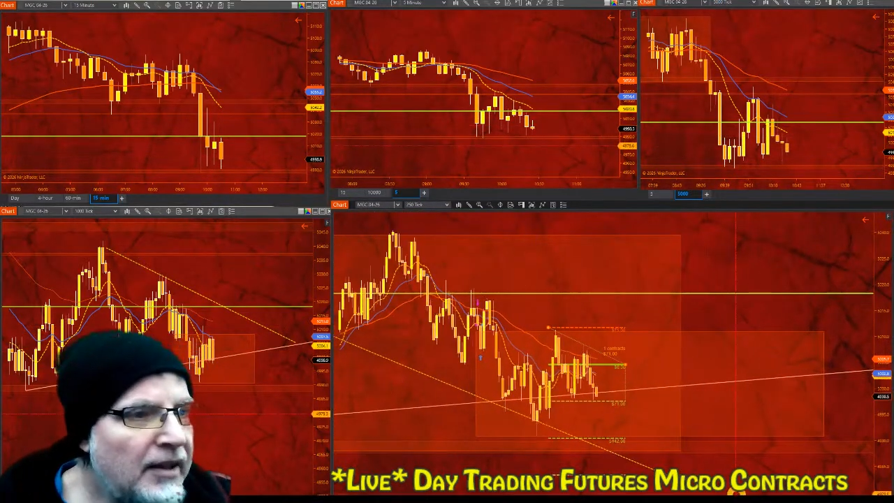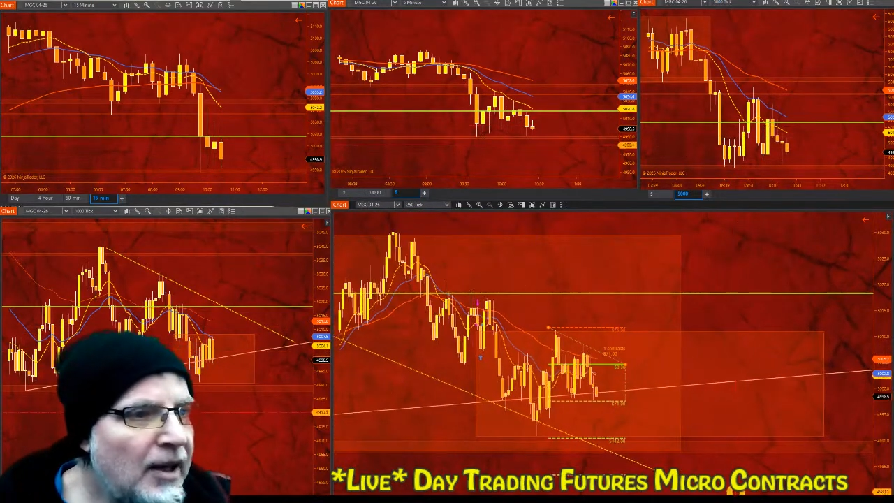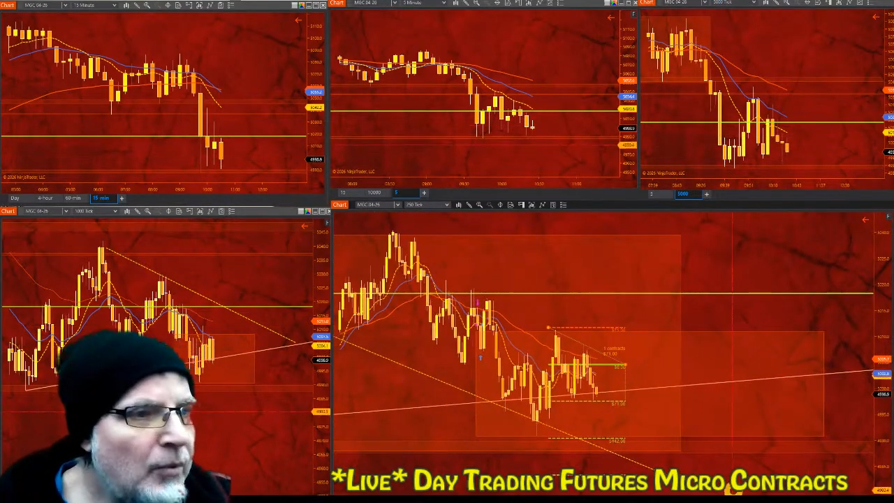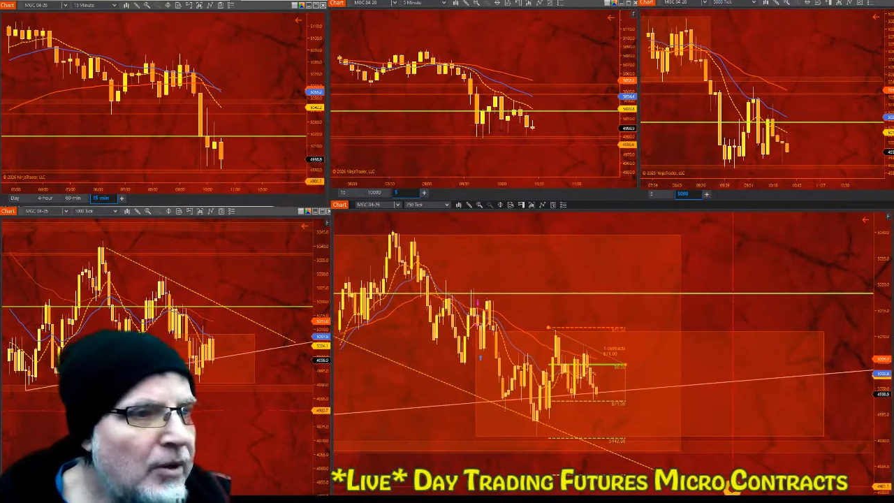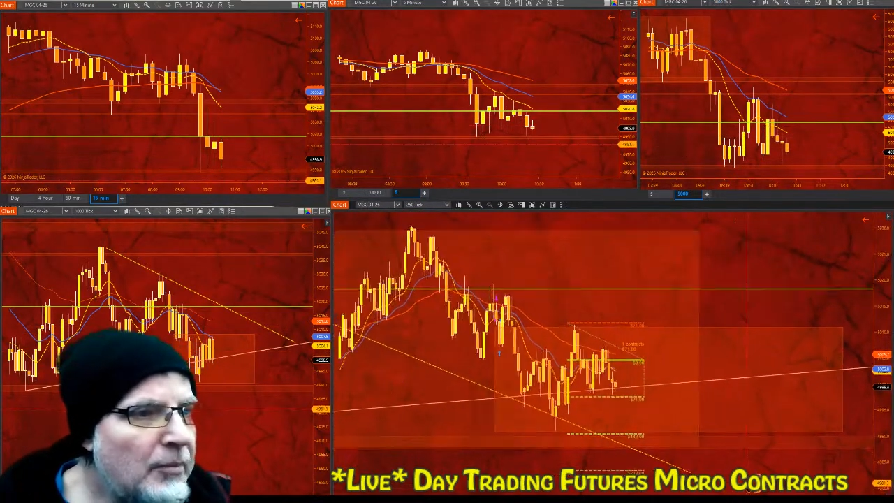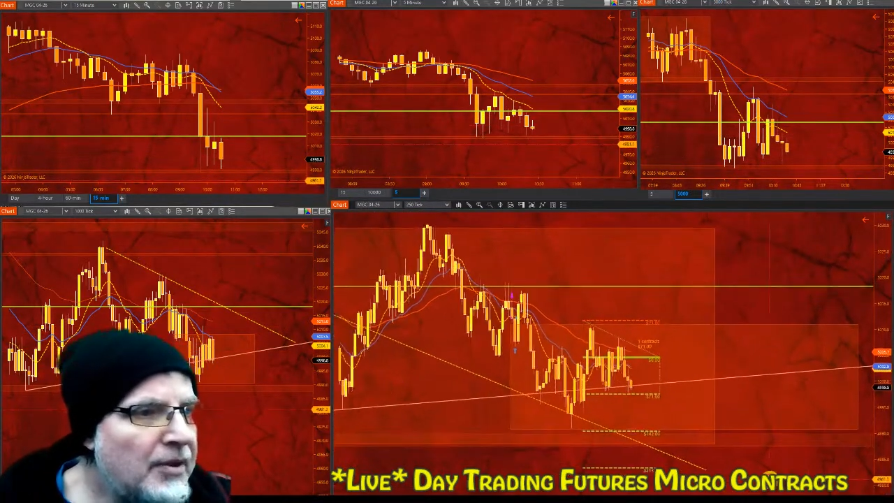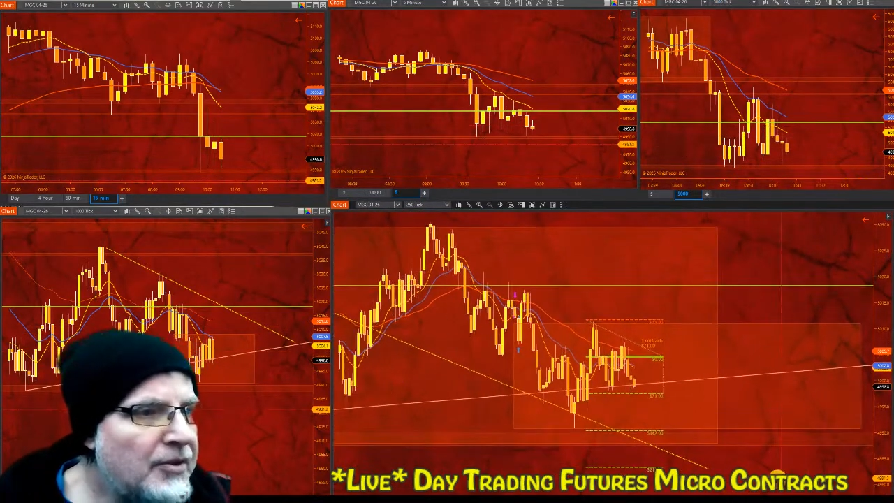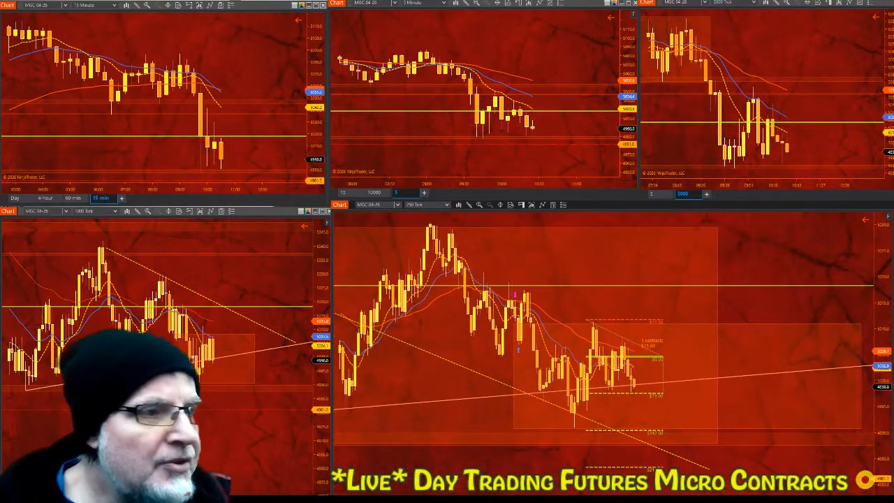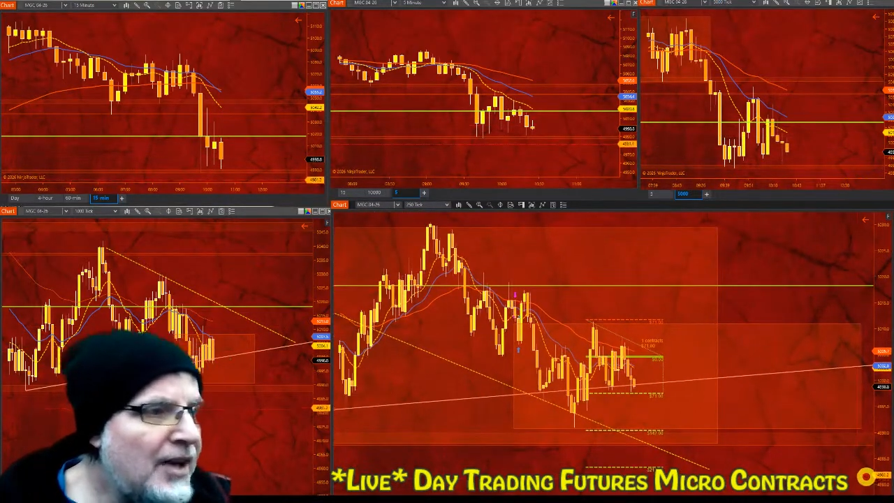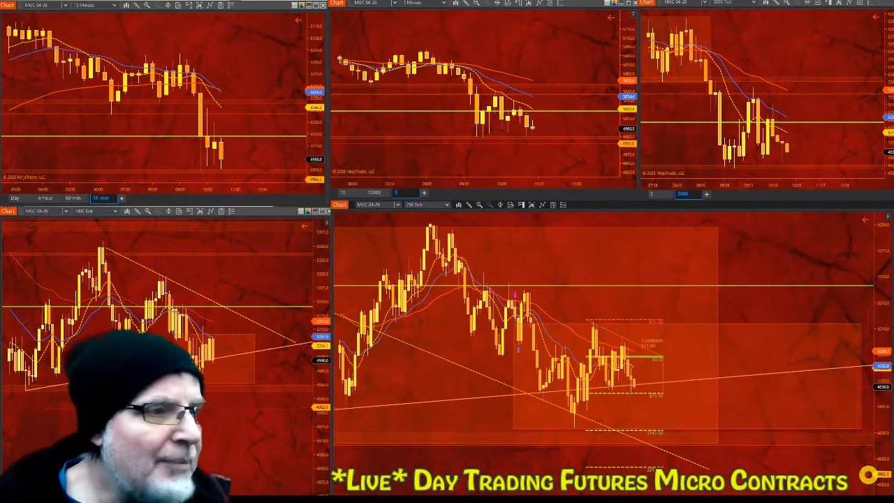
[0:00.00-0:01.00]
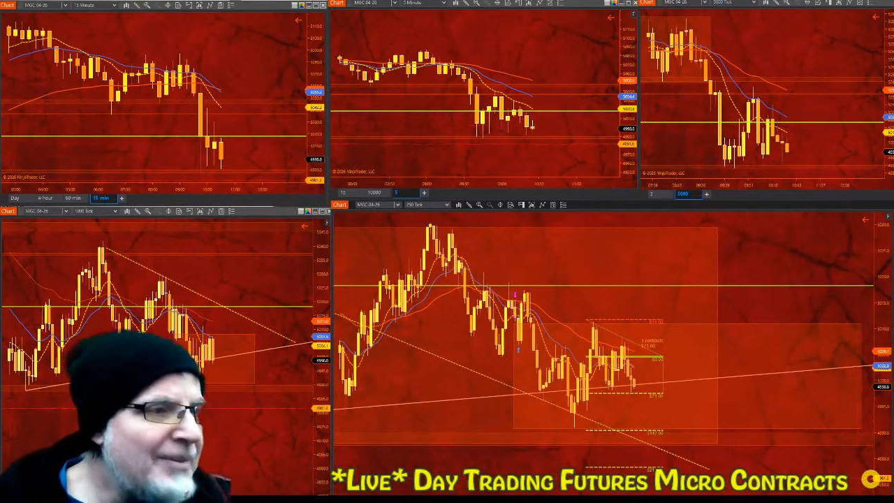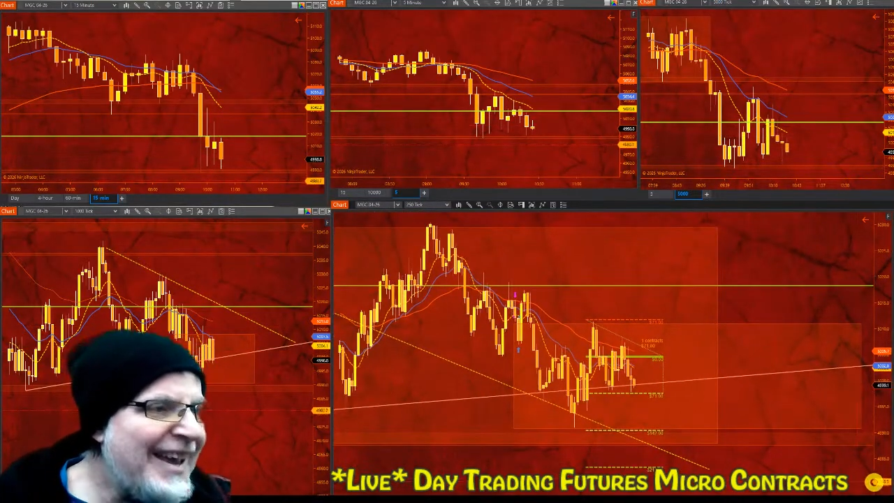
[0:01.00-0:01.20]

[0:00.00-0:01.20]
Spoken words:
I wouldn't have been stopped